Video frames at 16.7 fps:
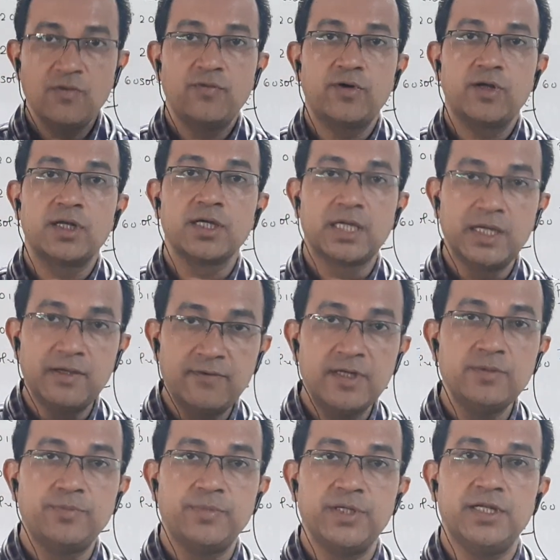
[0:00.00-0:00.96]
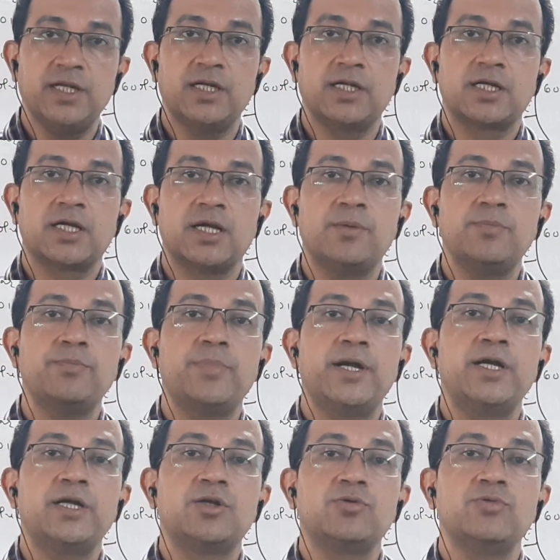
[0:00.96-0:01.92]
for a given period
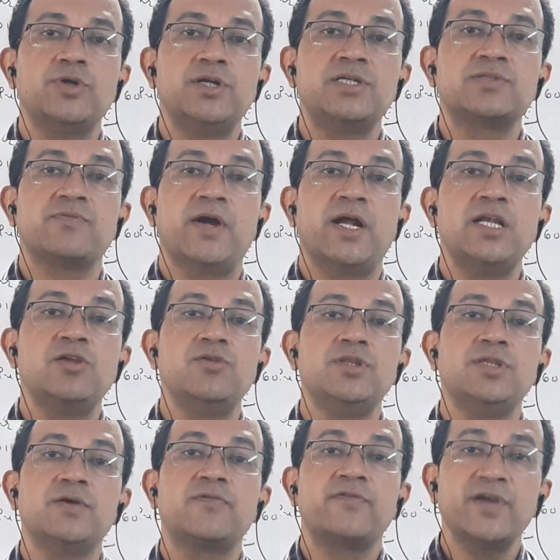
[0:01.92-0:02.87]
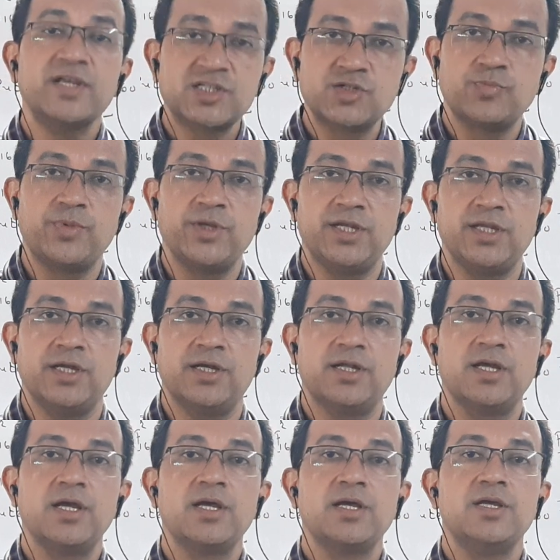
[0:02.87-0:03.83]
compared to its value in the fixed period